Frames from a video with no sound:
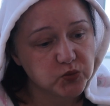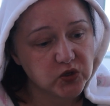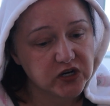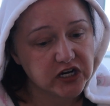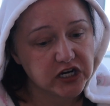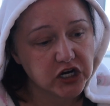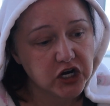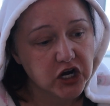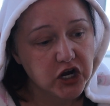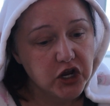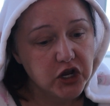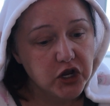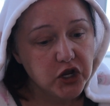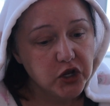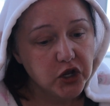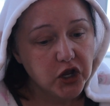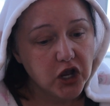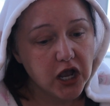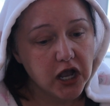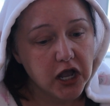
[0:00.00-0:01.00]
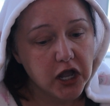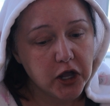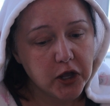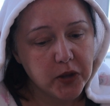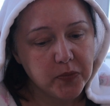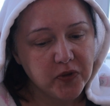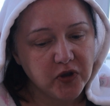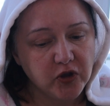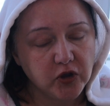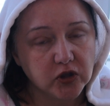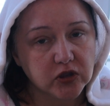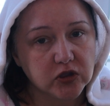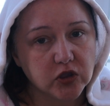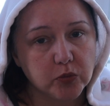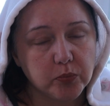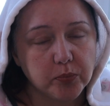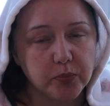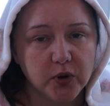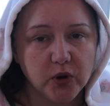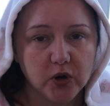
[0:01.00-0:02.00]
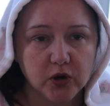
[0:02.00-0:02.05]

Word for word: where the